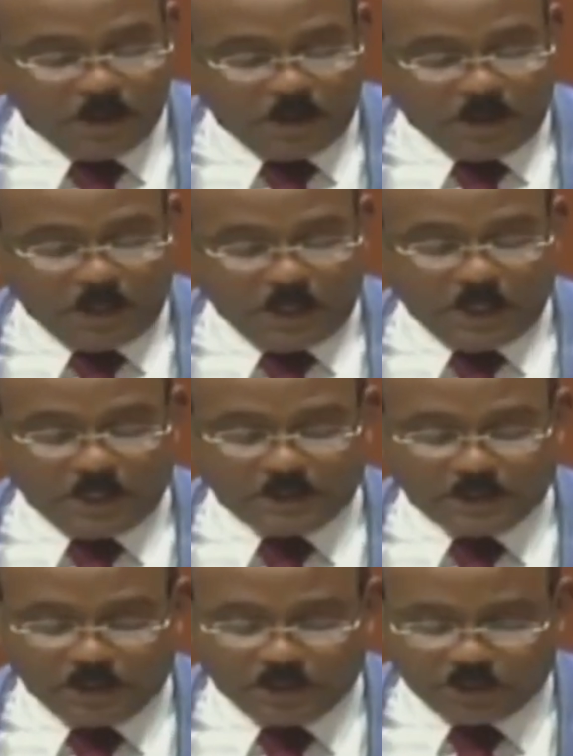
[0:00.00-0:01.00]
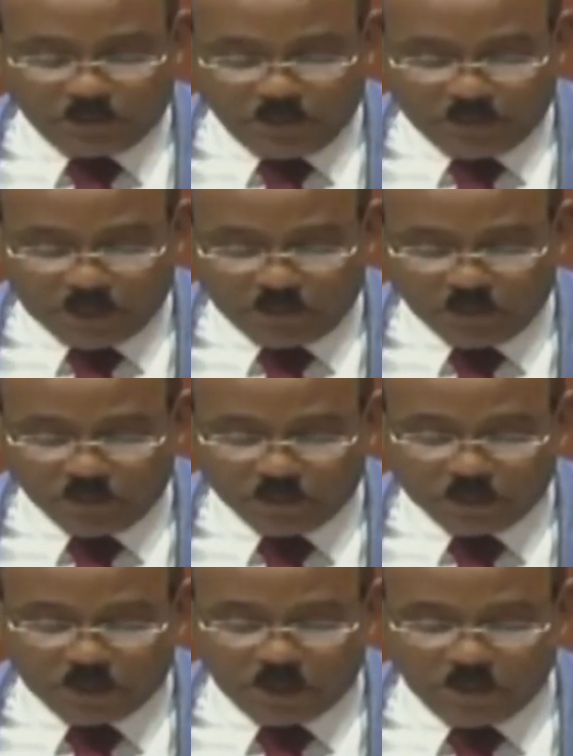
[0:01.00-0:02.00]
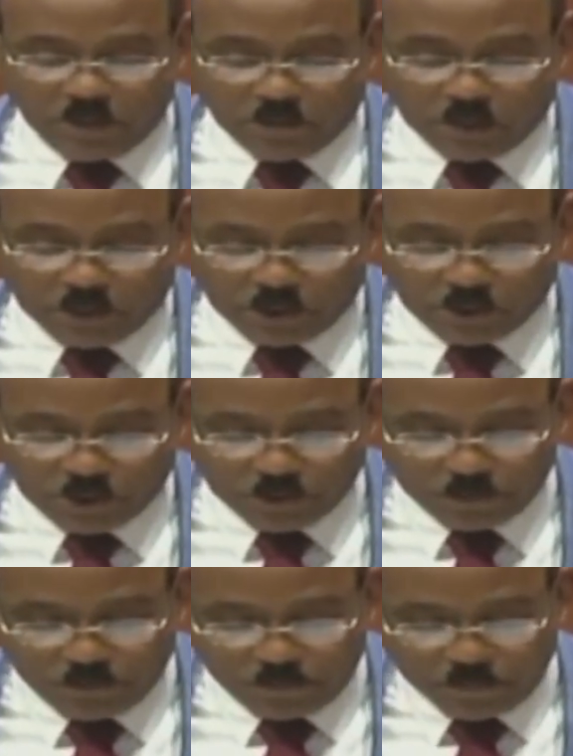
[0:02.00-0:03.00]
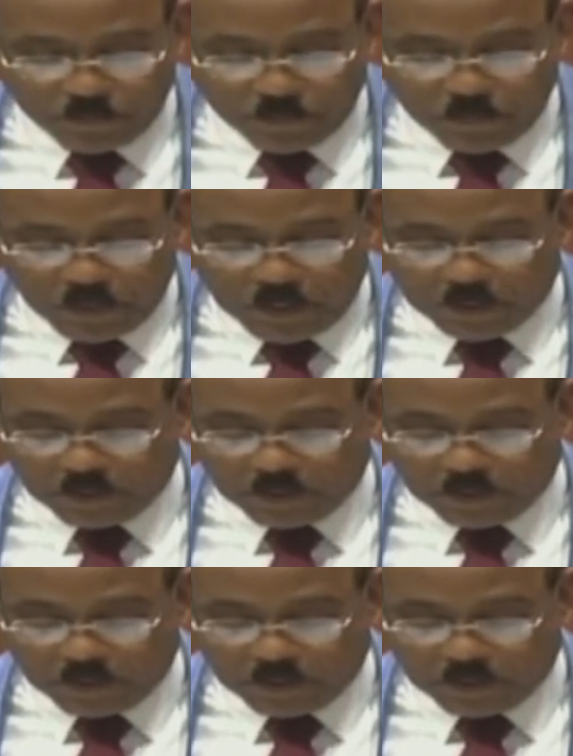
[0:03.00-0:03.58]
A, has at least 3 bedrooms, which is